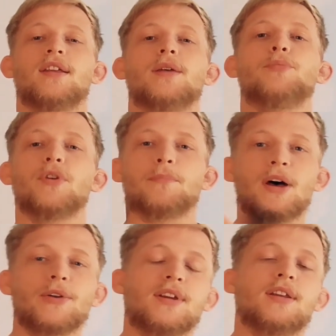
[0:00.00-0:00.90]
They put a
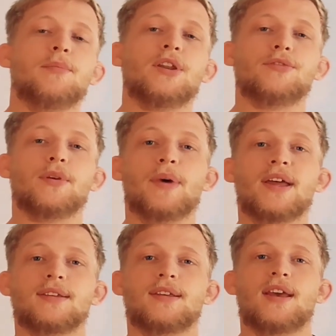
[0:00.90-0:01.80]
belt in the middle of the
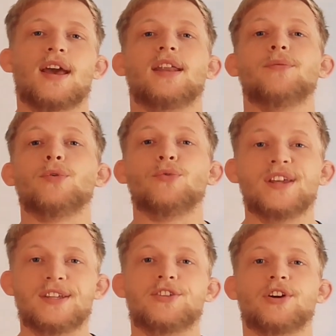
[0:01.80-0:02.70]
mat and they will
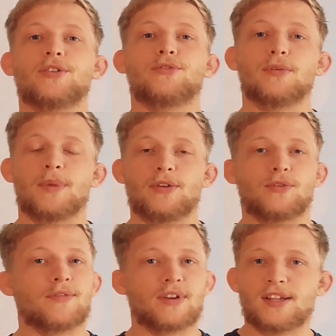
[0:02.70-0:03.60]
race each other to the belt.
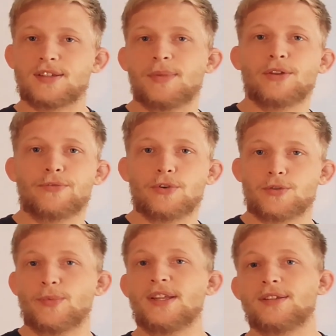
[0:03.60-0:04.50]
Whoever gets the belt
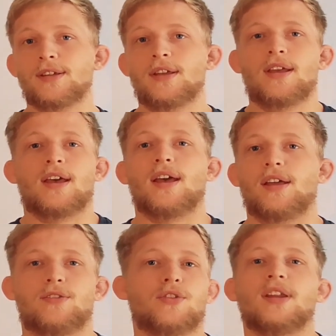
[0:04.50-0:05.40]
first wins,
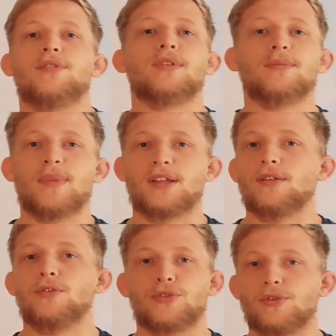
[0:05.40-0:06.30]
and you can even make
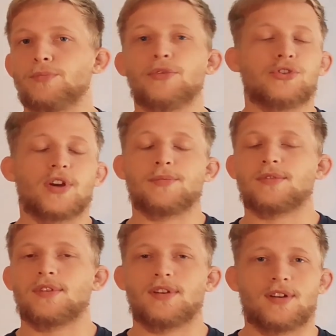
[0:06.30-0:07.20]
the loser do push-ups.